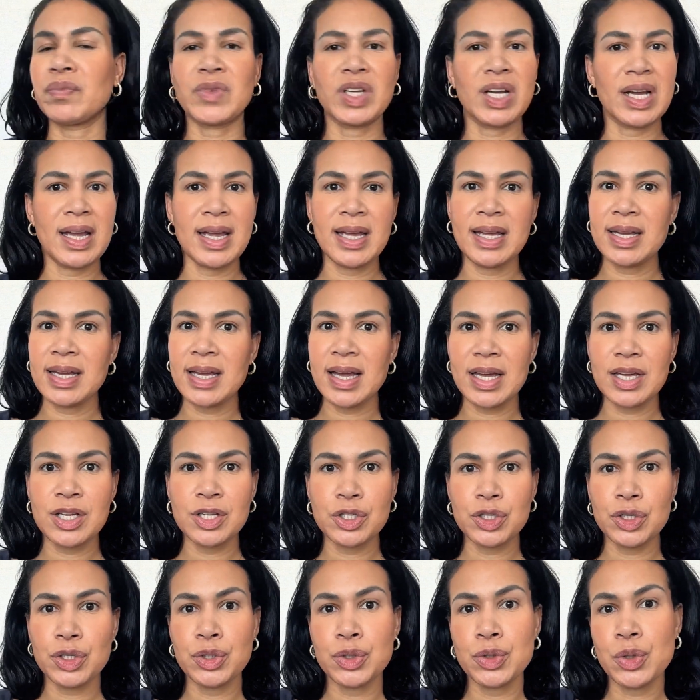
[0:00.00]
in
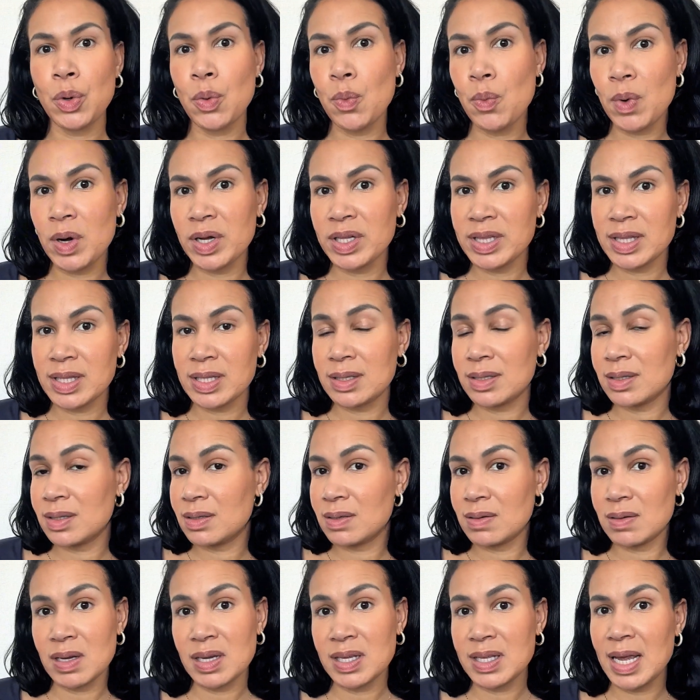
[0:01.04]
case you don't want
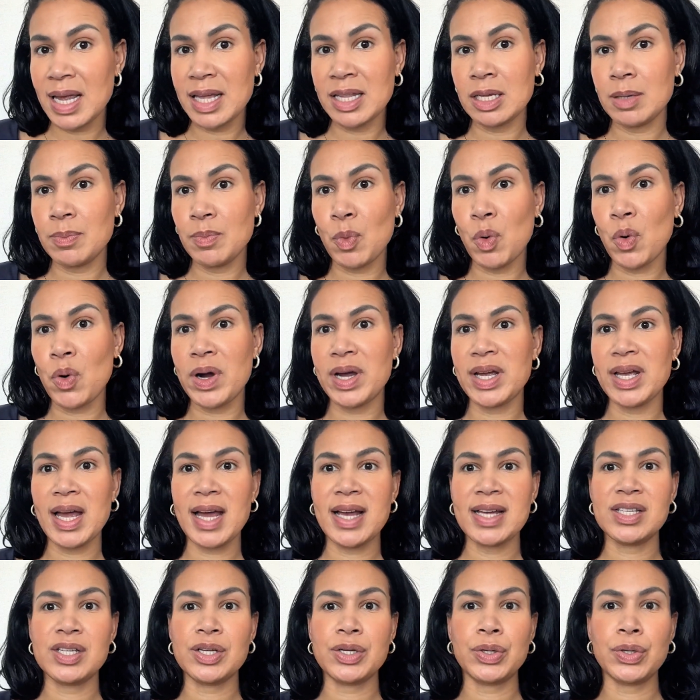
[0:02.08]
it anymore, it
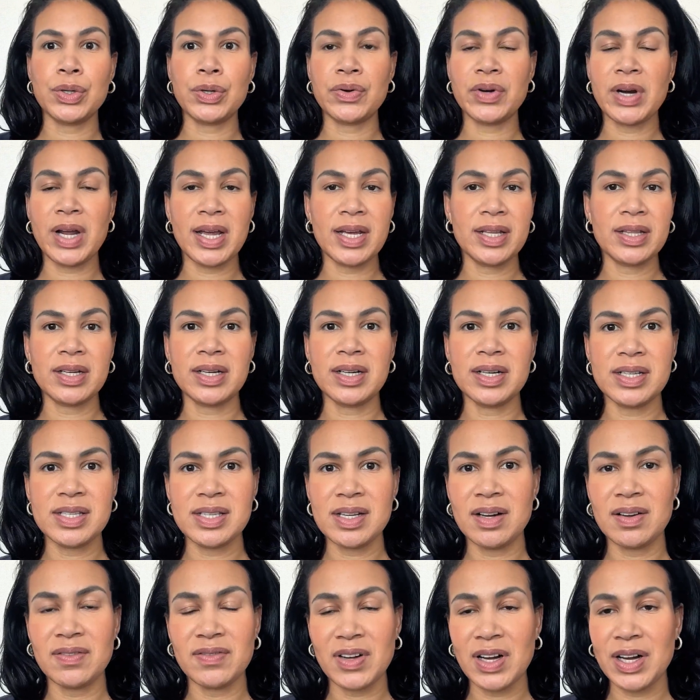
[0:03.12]
has a great
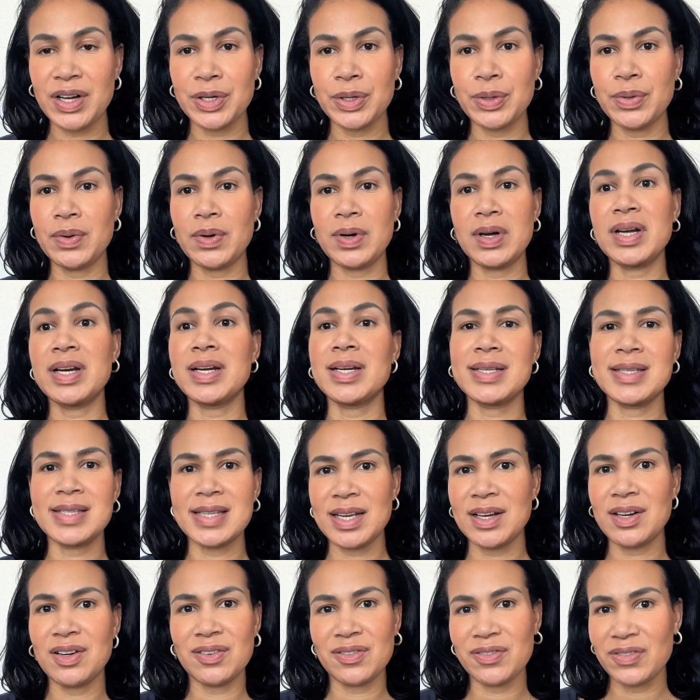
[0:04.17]
resale
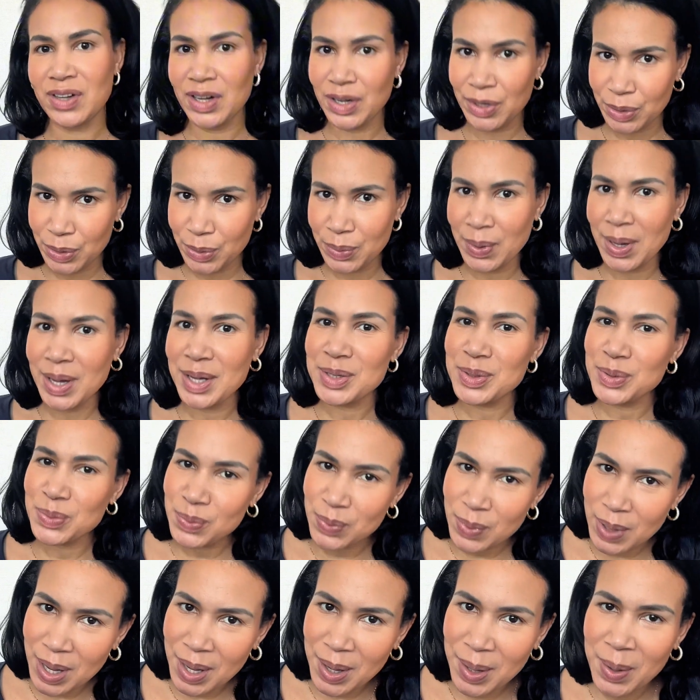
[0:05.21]
value as
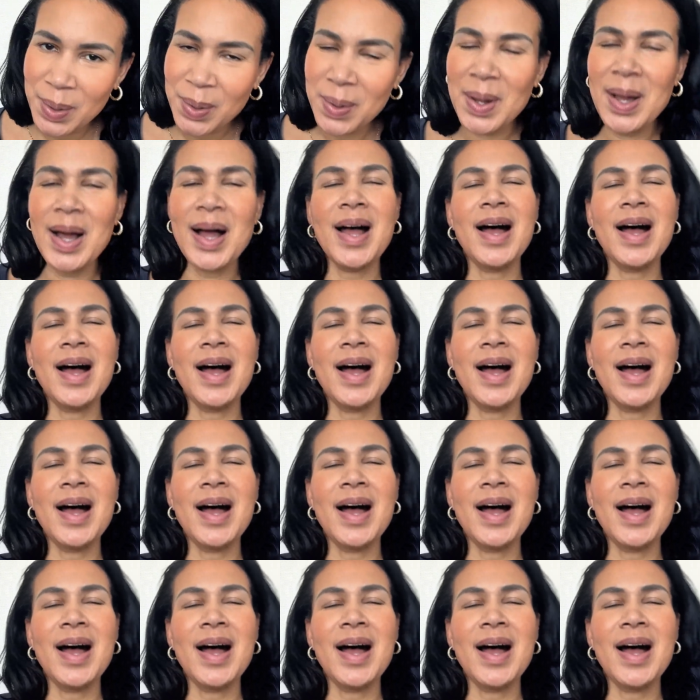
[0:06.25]
well.